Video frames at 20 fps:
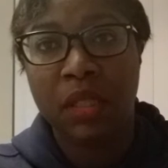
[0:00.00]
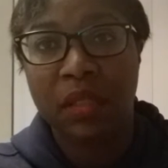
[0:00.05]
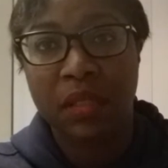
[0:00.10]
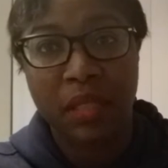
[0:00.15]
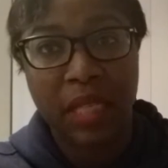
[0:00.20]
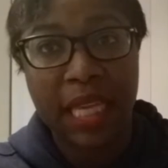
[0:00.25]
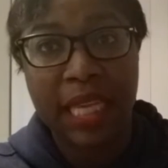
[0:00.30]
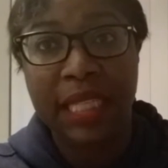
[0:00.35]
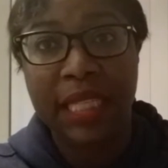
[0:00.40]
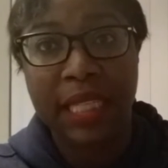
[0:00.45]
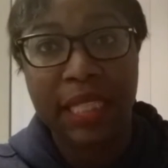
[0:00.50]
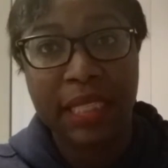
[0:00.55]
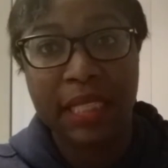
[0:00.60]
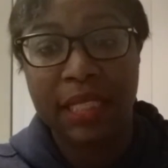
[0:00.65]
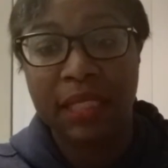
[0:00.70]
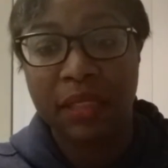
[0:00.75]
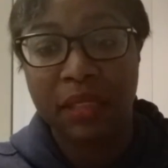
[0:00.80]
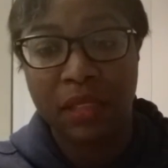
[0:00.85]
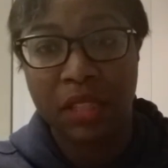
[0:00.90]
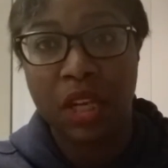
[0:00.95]
they need
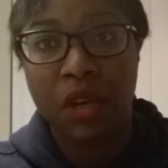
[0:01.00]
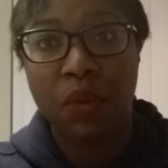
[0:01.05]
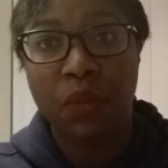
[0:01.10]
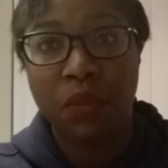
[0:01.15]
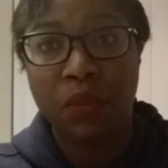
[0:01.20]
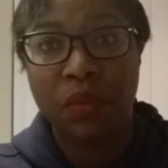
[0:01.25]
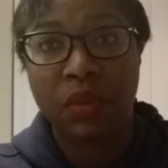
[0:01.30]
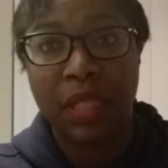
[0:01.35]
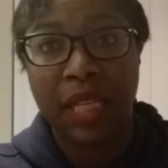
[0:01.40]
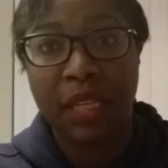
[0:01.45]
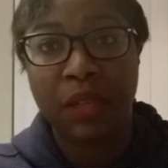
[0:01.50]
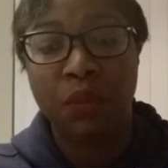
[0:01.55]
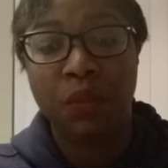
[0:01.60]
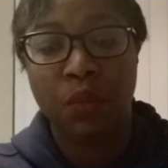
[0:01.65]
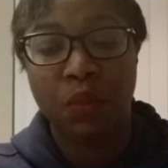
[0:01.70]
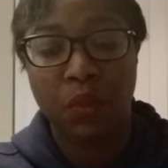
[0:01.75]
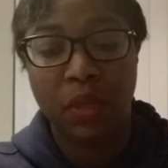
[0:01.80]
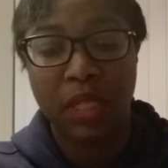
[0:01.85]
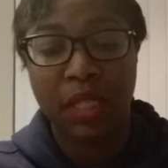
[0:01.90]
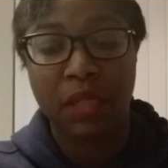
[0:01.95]
to go. Like
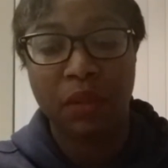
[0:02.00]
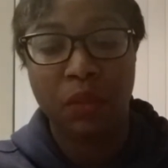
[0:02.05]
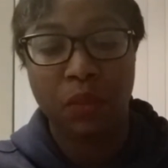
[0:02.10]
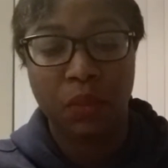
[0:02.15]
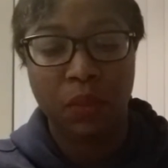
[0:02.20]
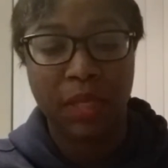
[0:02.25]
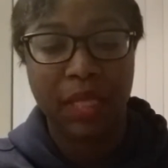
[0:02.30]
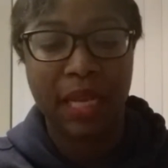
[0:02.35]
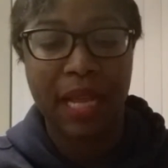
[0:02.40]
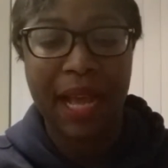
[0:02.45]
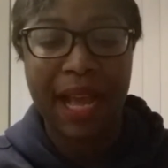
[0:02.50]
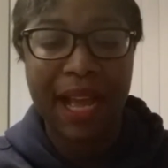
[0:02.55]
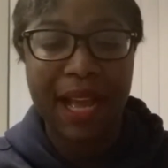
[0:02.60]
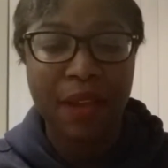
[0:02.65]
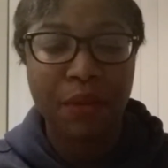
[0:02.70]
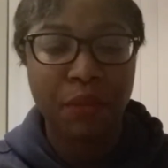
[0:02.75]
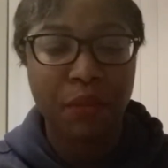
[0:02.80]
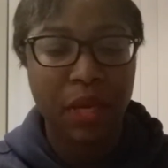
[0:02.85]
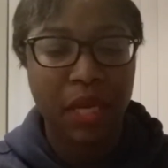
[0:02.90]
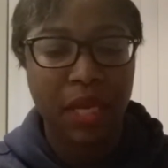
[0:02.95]
what what I
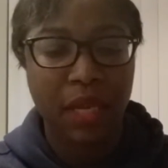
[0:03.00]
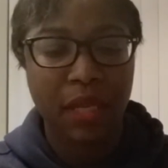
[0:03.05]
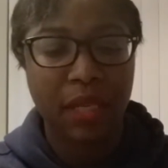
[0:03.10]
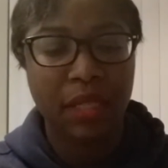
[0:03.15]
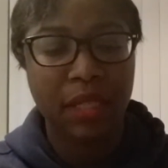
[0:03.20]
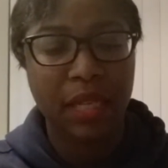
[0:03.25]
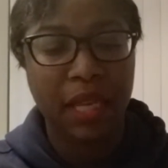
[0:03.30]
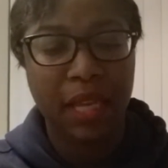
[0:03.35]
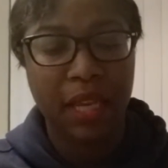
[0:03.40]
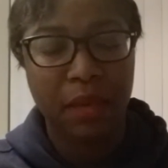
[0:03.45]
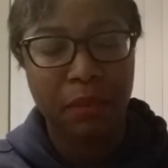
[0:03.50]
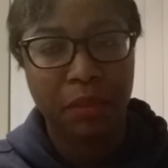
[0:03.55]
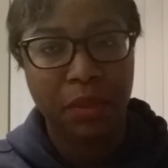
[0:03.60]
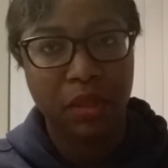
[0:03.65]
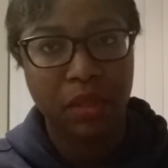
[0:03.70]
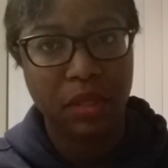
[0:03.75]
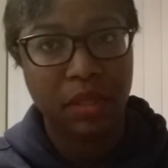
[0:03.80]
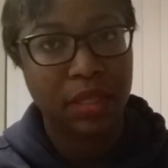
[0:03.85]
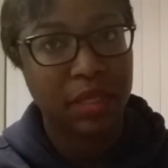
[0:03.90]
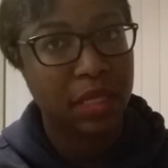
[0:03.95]
read in the
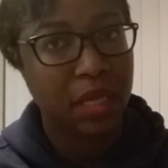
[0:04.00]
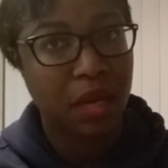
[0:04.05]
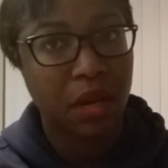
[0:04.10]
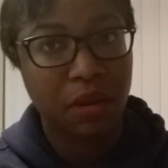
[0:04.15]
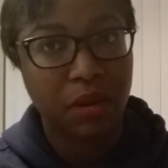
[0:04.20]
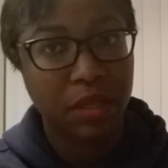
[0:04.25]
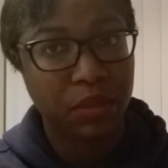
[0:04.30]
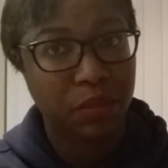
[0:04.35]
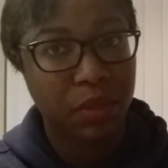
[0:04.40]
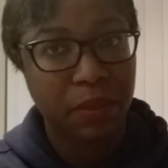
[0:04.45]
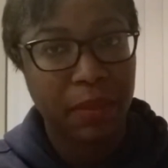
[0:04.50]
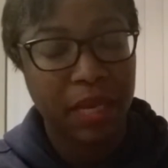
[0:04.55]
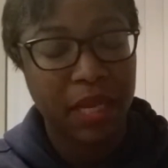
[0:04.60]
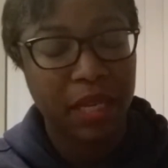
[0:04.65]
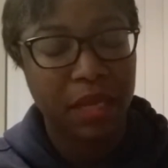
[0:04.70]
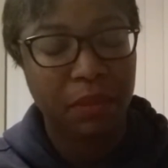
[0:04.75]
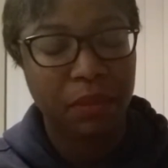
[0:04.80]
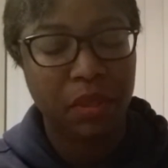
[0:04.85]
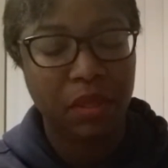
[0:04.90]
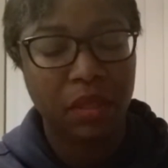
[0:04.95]
handbook, because I always read my
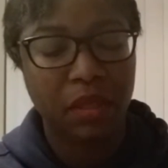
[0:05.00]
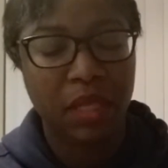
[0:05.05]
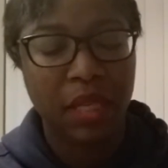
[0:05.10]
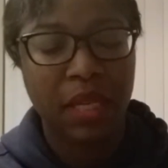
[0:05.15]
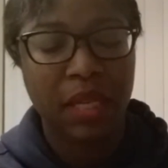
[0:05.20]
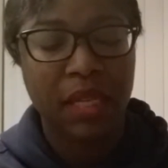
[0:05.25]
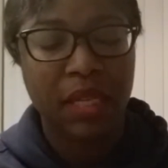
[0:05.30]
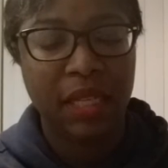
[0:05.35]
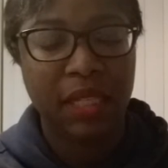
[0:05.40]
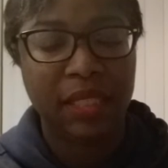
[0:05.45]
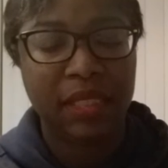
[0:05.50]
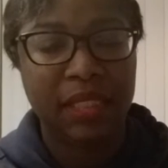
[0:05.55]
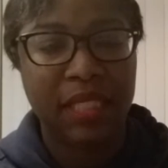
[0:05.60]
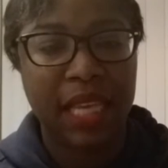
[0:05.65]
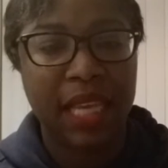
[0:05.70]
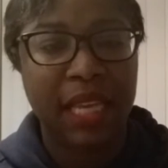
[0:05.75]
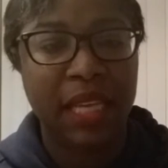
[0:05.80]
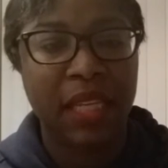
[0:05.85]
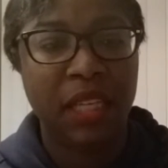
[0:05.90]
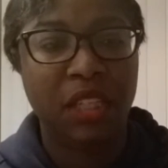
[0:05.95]
handbook, is
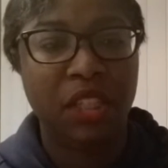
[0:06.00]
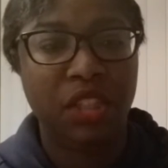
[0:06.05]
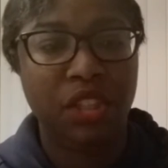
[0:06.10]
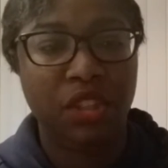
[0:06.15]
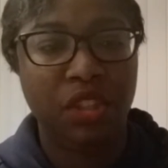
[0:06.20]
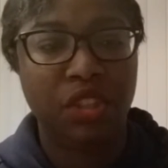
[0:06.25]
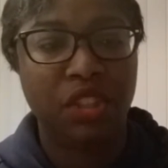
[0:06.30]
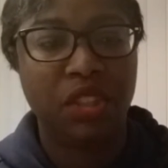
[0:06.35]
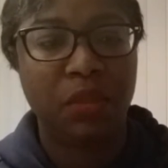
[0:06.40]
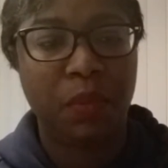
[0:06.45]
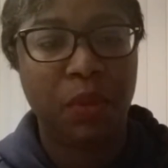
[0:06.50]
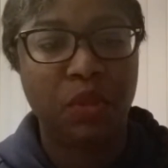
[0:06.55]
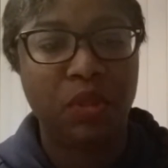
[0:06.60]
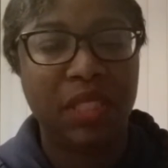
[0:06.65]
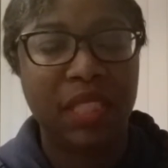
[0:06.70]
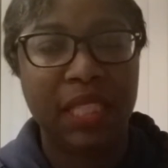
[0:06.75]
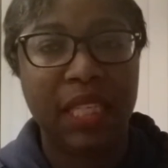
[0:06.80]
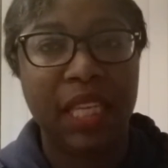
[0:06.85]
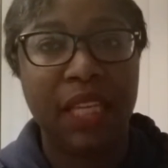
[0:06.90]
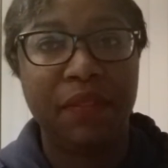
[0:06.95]
that you're supposed
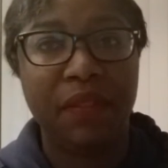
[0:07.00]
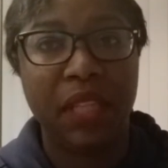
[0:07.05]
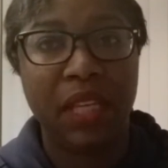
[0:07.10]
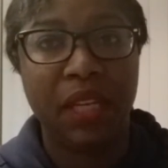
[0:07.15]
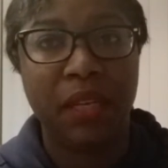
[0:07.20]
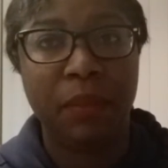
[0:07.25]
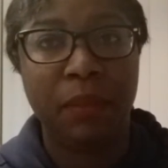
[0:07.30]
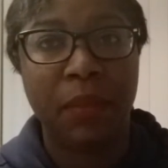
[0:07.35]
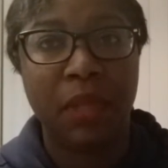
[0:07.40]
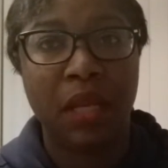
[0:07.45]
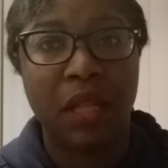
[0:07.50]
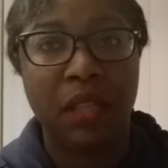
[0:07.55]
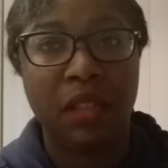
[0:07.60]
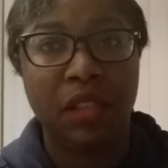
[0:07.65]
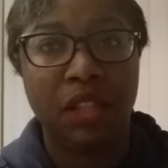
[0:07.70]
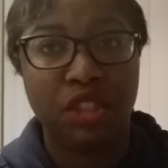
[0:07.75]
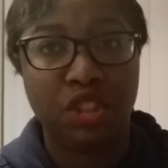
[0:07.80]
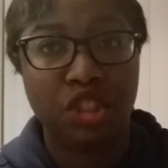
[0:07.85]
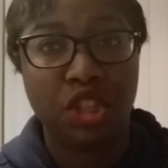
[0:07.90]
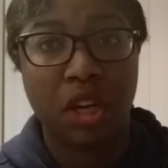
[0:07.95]
to give them
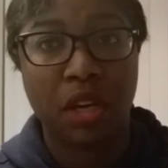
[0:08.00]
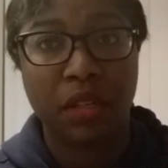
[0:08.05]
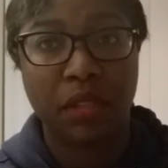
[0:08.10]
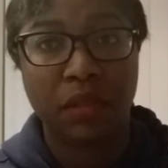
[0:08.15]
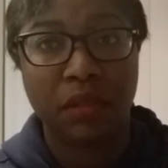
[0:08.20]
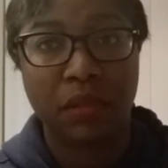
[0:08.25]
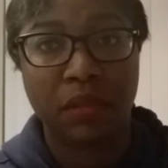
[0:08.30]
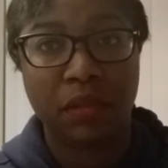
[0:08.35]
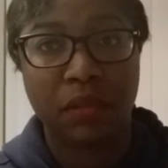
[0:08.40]
the chart.